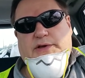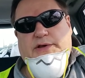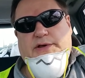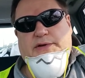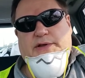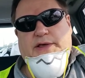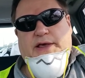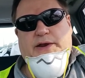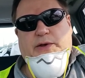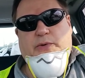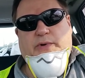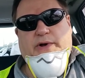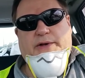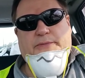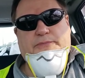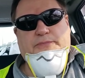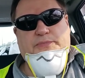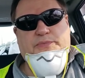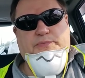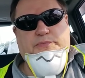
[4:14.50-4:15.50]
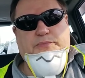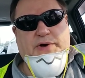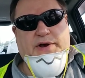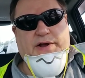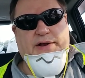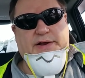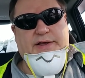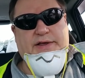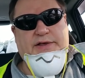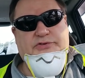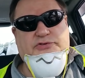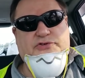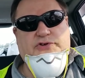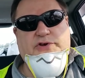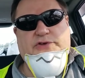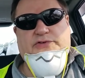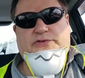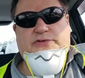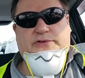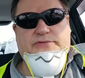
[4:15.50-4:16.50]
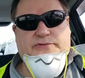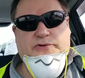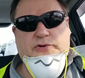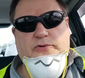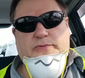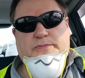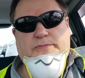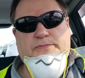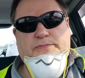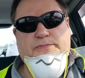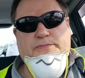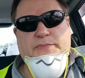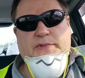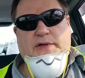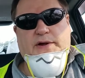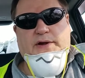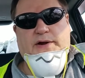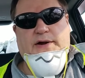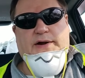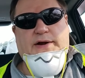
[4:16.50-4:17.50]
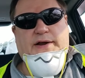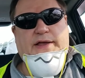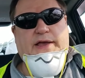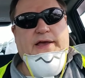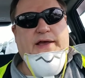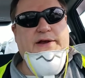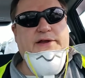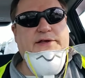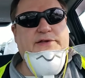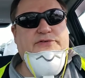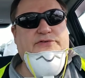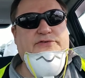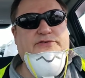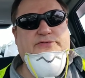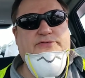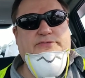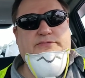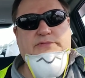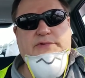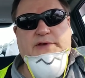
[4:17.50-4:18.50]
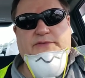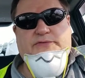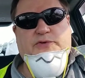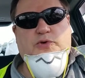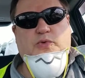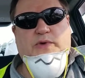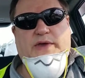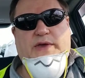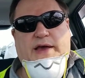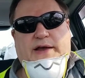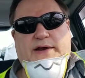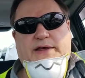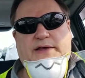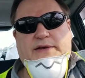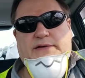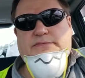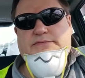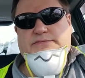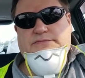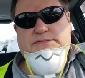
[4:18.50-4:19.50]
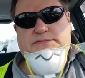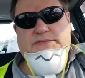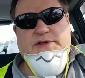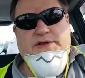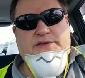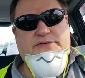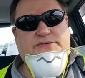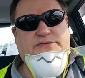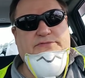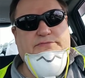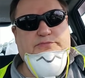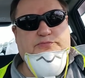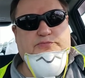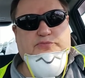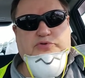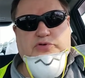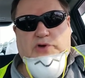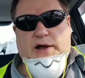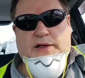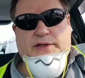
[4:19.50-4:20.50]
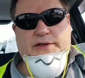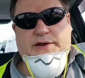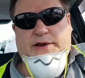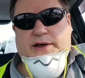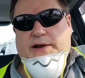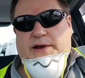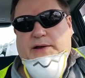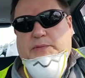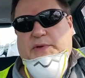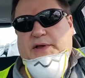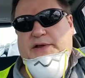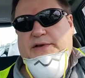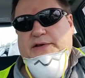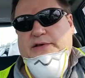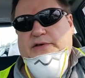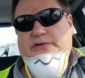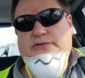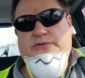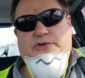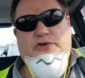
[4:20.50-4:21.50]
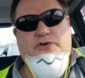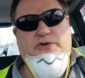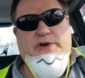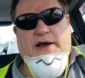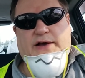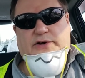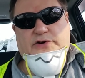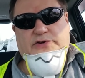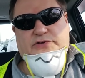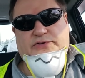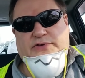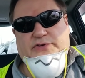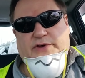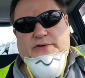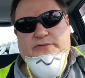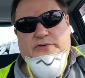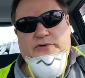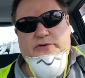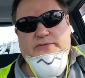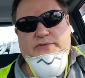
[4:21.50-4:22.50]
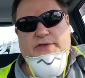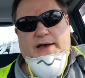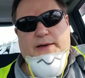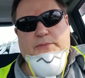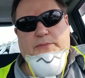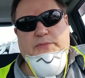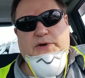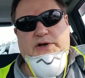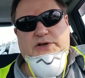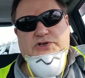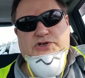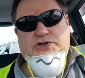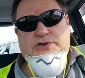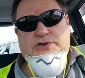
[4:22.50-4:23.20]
anyway, but it's just the flu, and if you get it, it's probably not a big deal. You're not going to suffer that much,